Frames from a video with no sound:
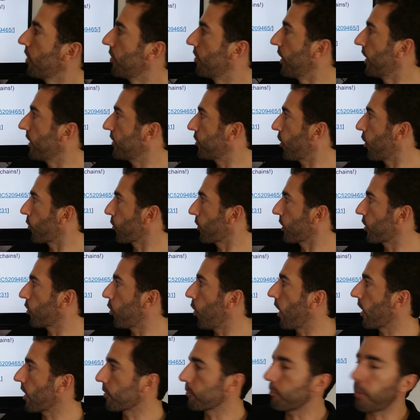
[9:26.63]
they don't
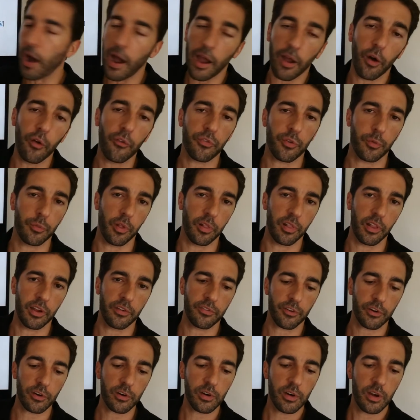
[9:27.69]
require bile from the
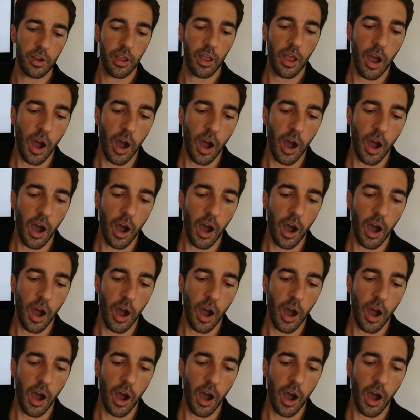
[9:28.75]
liver